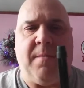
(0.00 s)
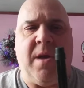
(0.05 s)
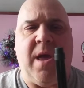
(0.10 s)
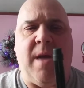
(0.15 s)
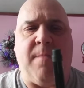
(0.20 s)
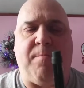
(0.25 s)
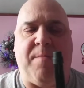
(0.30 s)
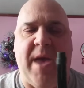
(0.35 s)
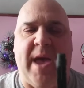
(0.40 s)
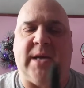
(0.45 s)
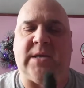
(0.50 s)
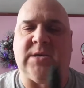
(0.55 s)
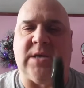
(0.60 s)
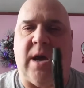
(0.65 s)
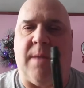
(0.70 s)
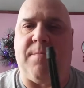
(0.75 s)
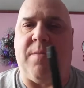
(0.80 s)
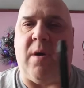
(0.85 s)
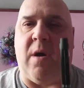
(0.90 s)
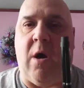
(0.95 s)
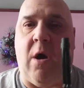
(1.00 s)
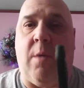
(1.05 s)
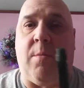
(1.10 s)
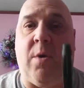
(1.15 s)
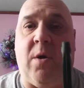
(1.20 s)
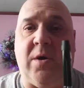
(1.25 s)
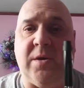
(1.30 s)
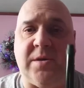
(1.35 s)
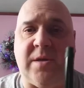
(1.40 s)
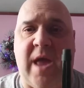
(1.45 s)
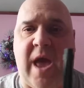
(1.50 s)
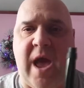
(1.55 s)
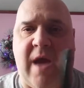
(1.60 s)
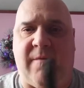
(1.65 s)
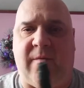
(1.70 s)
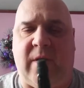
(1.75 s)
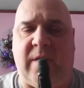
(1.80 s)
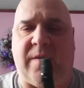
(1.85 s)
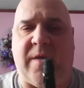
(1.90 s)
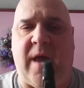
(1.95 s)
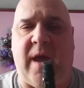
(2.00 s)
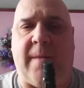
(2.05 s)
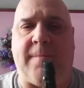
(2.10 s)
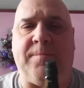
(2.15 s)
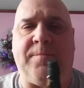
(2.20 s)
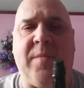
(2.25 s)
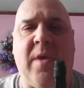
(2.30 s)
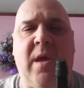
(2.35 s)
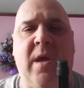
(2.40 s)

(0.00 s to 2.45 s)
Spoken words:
It picks up almost everything.